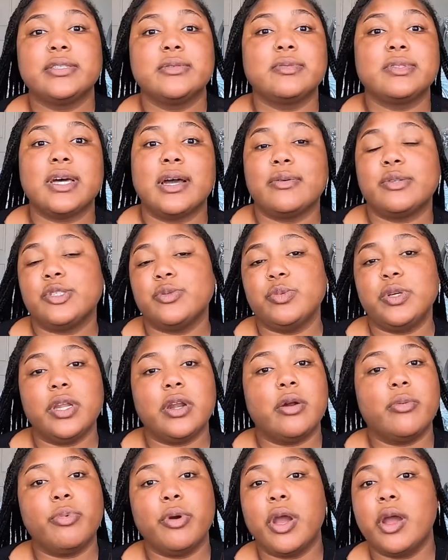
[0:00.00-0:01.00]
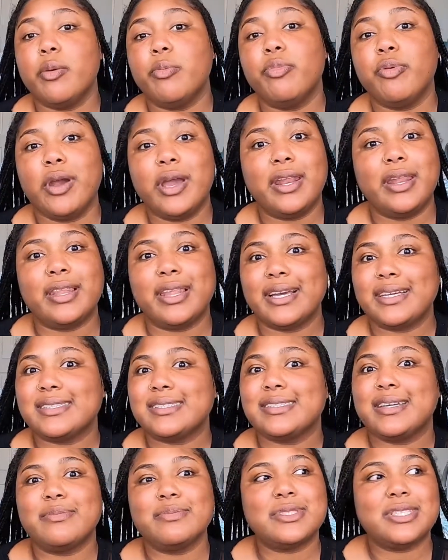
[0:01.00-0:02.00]
Sometimes she would get her hair braided. Like
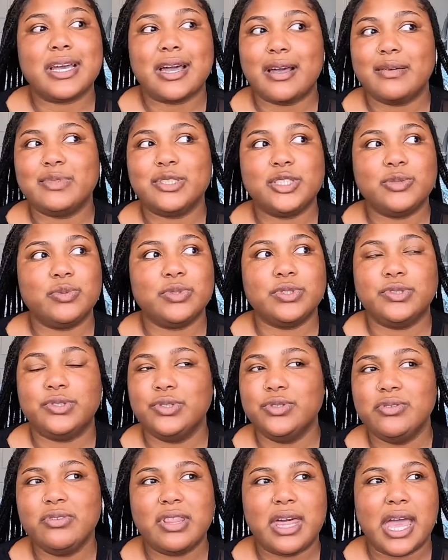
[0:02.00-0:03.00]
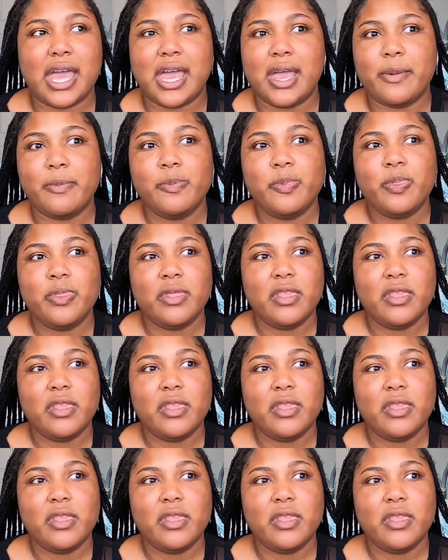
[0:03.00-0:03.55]
sometimes she would do that.